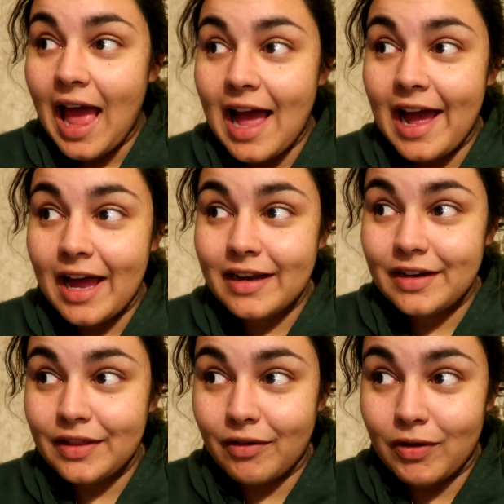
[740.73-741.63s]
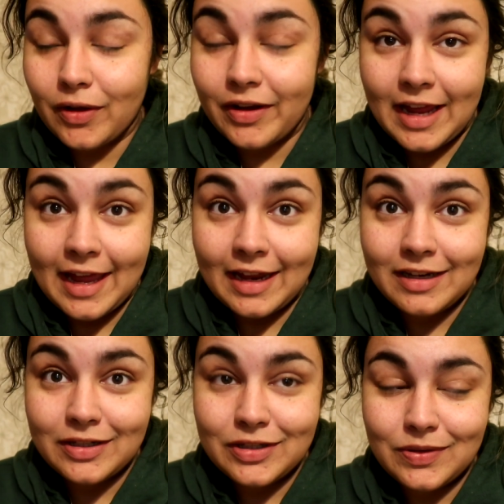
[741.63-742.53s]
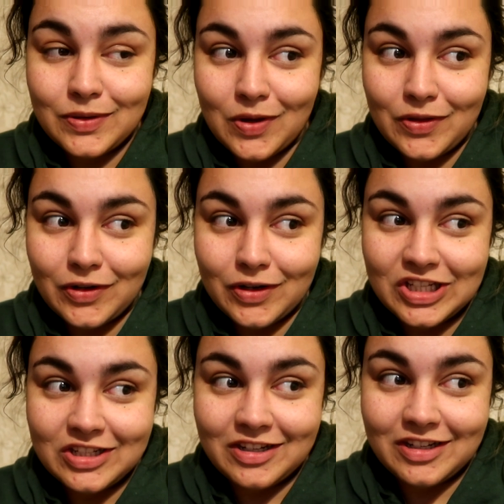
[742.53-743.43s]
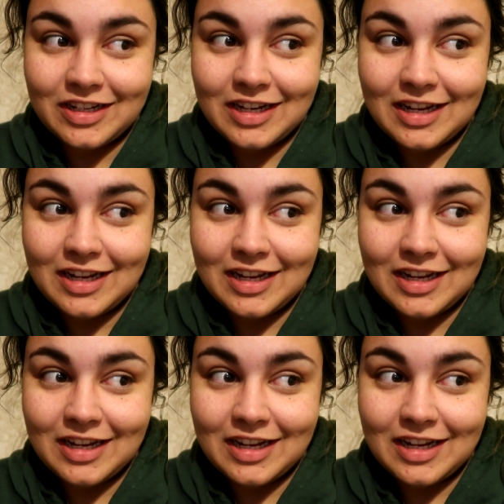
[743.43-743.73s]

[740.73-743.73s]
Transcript: and they're all going to head to the Northern Continent,